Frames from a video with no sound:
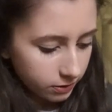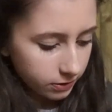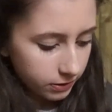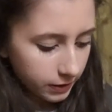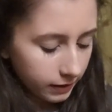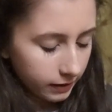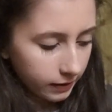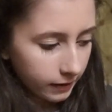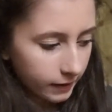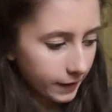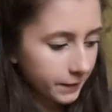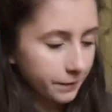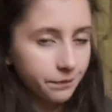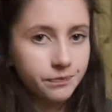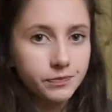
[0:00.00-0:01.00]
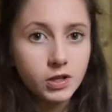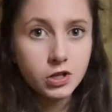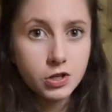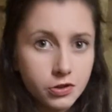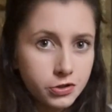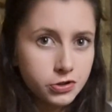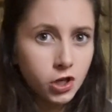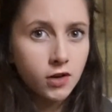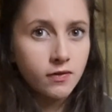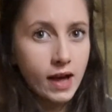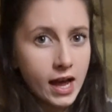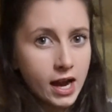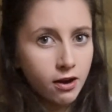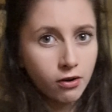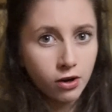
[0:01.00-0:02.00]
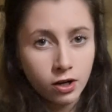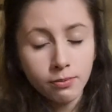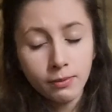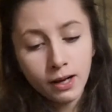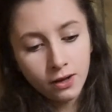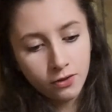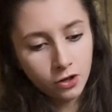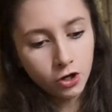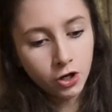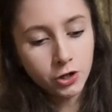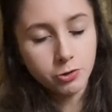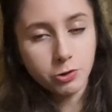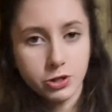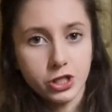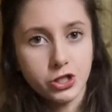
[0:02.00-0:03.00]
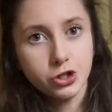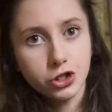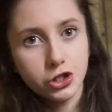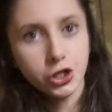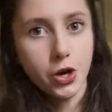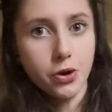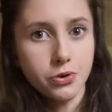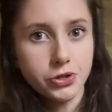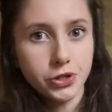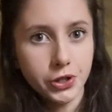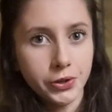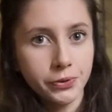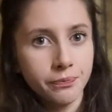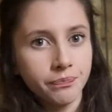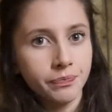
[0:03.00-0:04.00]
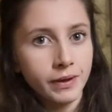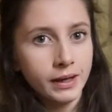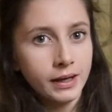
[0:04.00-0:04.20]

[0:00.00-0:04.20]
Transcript: the the sort of area coming out of the hutch, which I just showed you,